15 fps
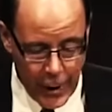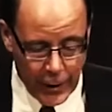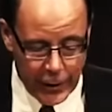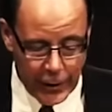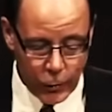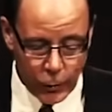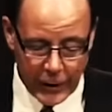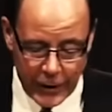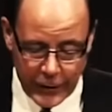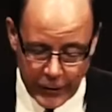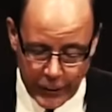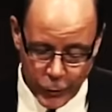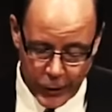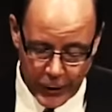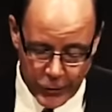He who lays
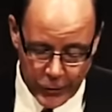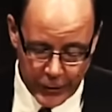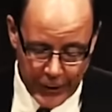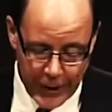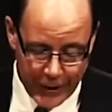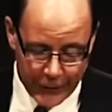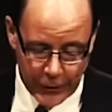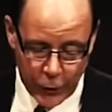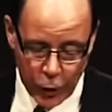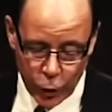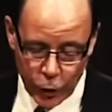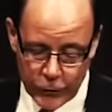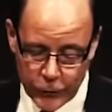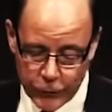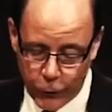up treasure in heaven
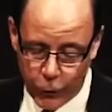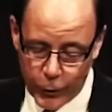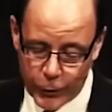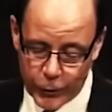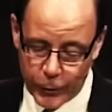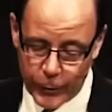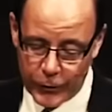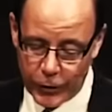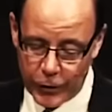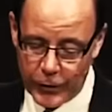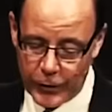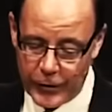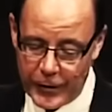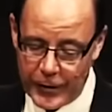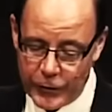looks forward to eternity.